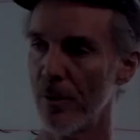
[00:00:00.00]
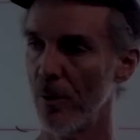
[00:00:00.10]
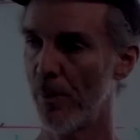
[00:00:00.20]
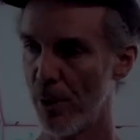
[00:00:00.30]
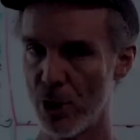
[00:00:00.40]

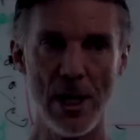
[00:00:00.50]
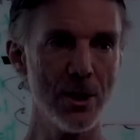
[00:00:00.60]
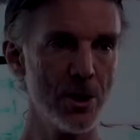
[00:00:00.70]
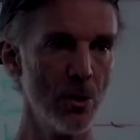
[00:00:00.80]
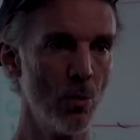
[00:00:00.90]
to
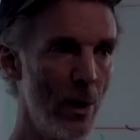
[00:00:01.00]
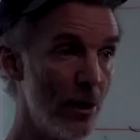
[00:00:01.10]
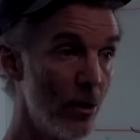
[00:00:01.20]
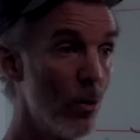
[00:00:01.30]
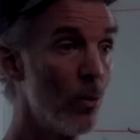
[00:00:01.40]
projection
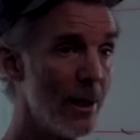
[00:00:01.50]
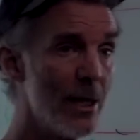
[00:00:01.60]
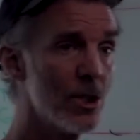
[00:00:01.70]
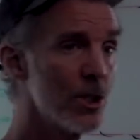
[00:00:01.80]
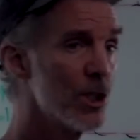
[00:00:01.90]
window
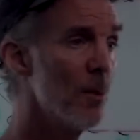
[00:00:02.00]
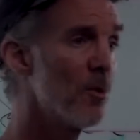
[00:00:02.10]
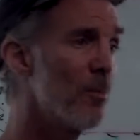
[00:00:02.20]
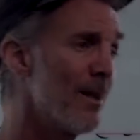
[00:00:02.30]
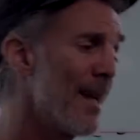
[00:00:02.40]

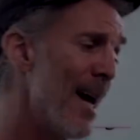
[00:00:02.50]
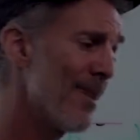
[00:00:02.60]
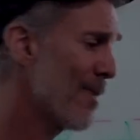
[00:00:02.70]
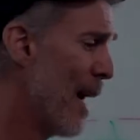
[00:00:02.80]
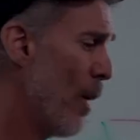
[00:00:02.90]
relationships, but
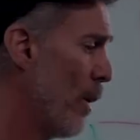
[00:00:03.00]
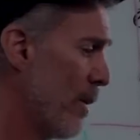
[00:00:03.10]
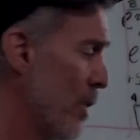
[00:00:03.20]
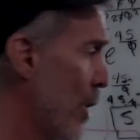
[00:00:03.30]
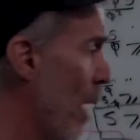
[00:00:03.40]
that's not
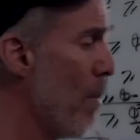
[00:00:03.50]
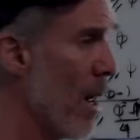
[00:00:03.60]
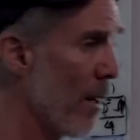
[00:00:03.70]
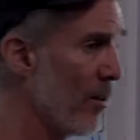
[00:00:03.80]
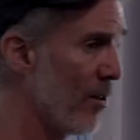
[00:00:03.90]
what the shell
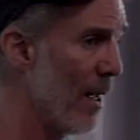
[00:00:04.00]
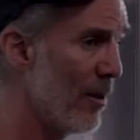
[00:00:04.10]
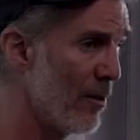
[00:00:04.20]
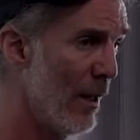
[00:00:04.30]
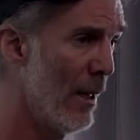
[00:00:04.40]
model
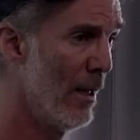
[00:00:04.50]
says.